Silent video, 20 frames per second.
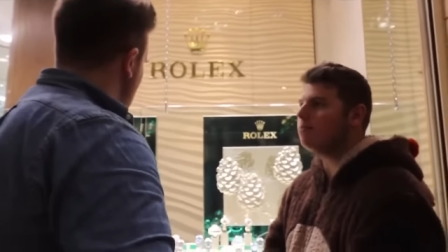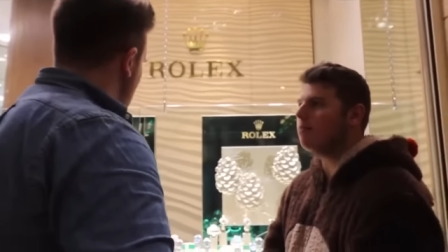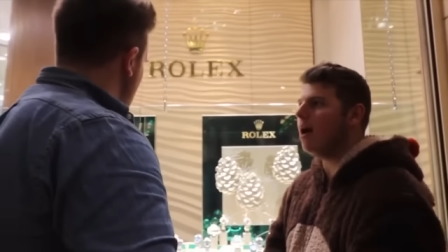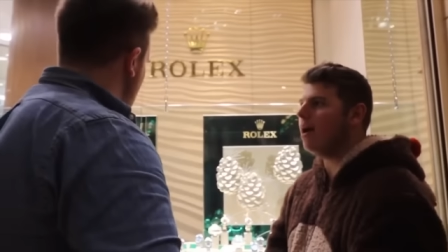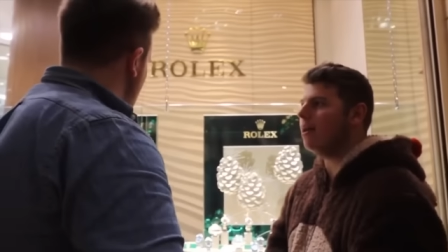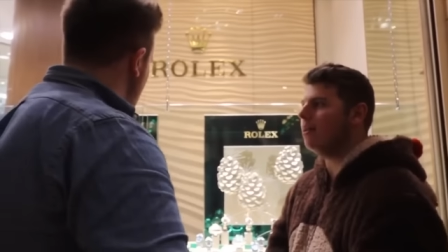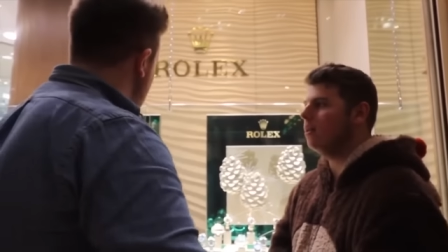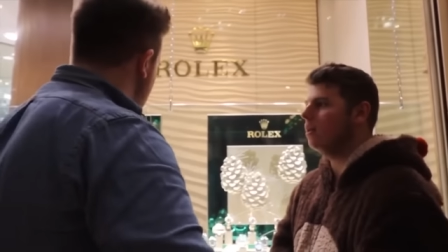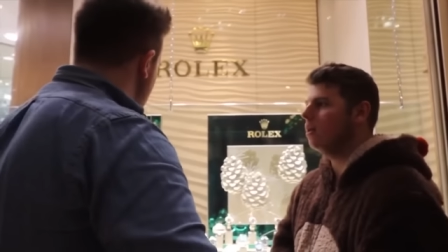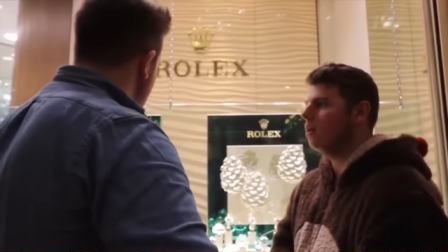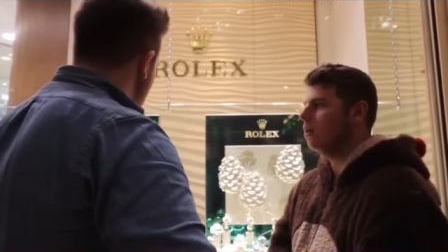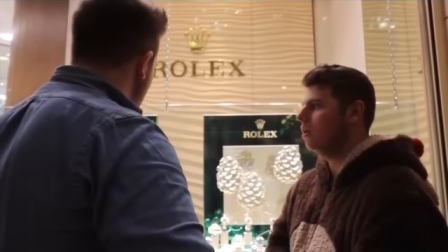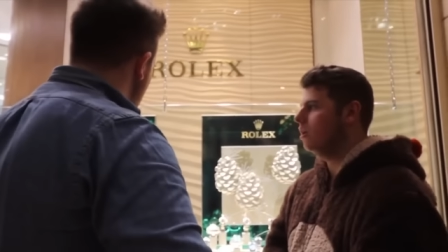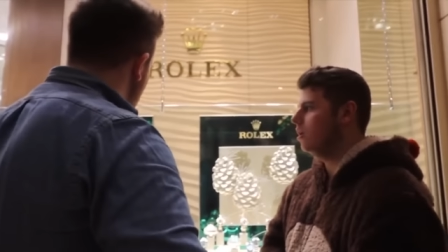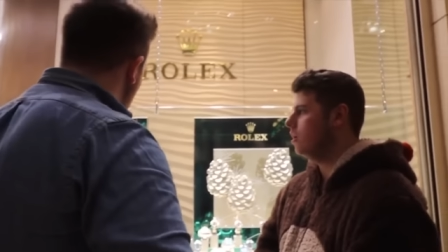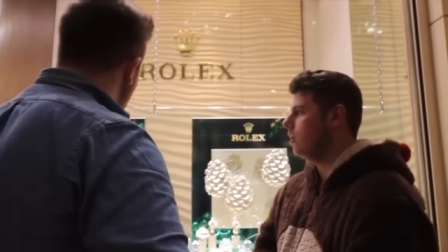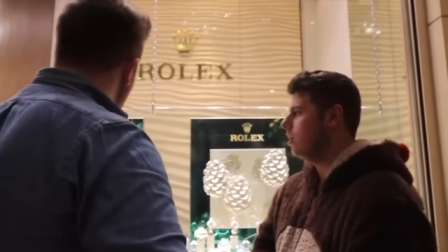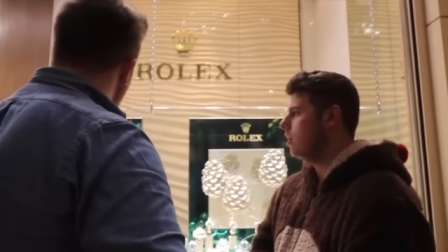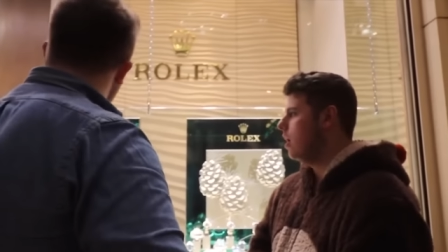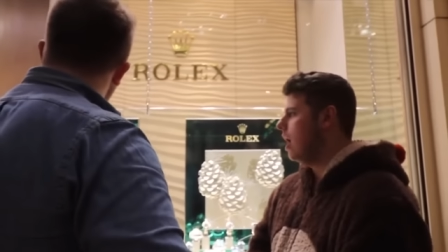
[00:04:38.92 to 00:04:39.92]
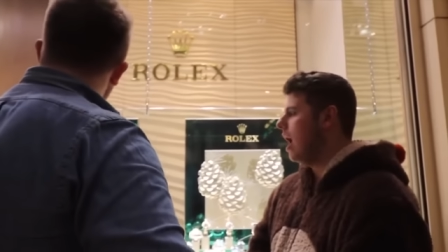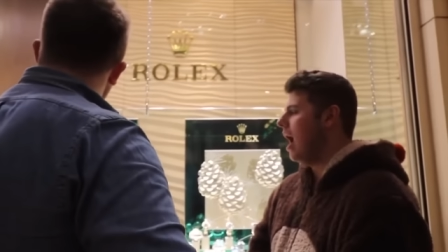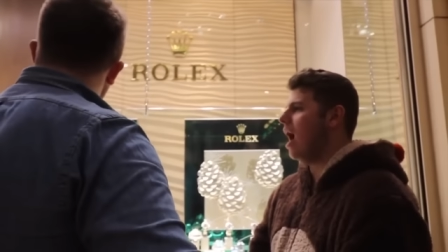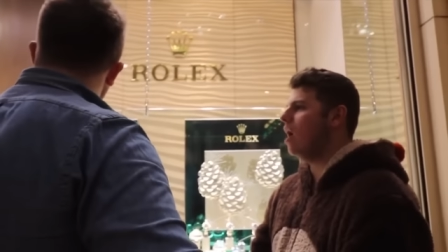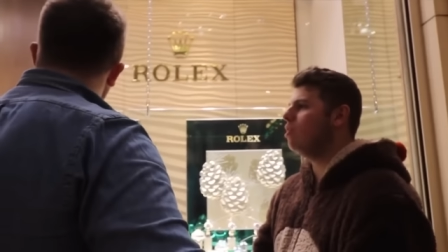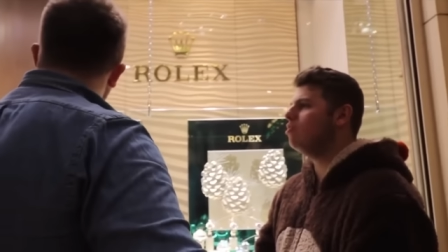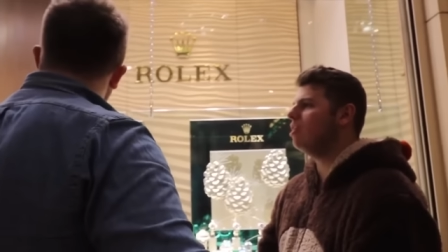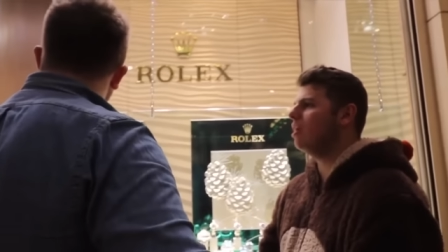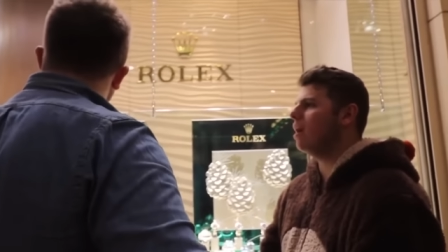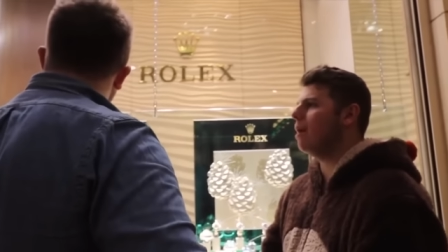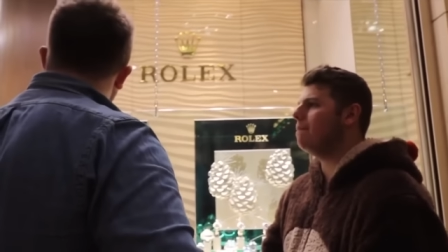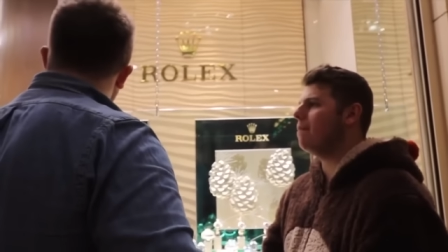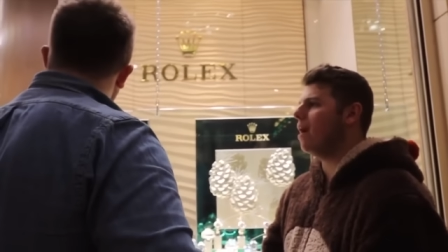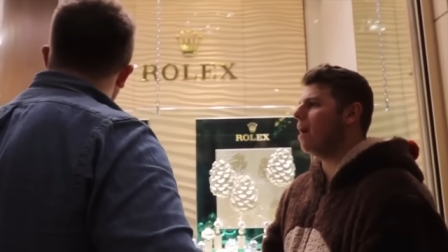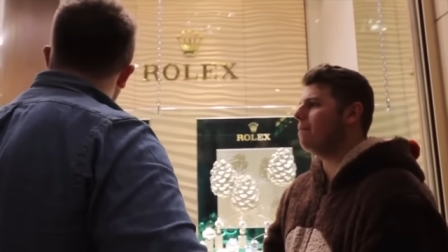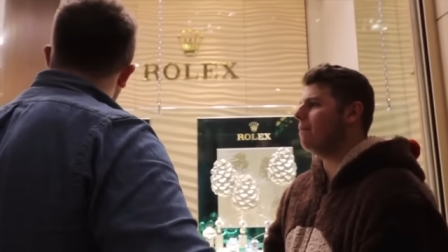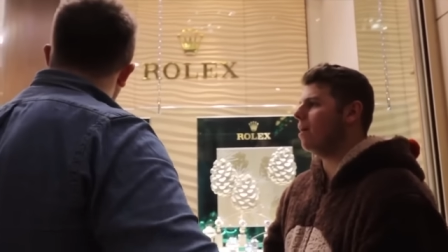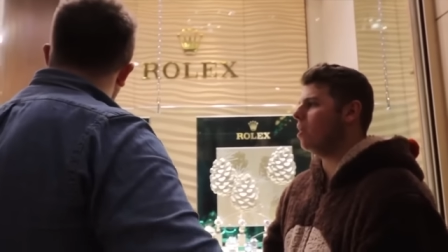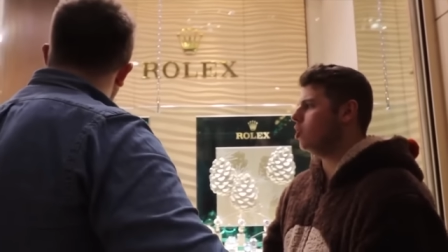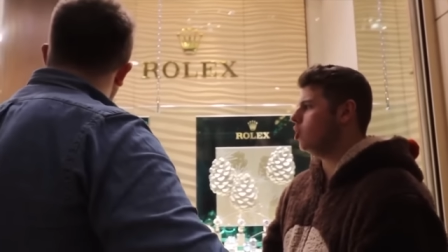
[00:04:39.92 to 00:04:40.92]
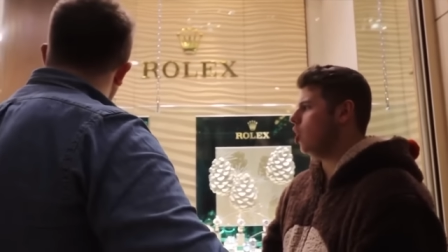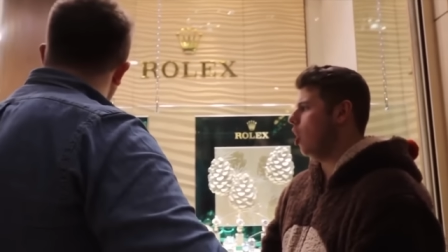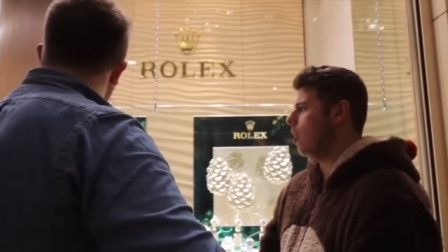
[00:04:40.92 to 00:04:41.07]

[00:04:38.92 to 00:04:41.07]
it's fine. I think i buy my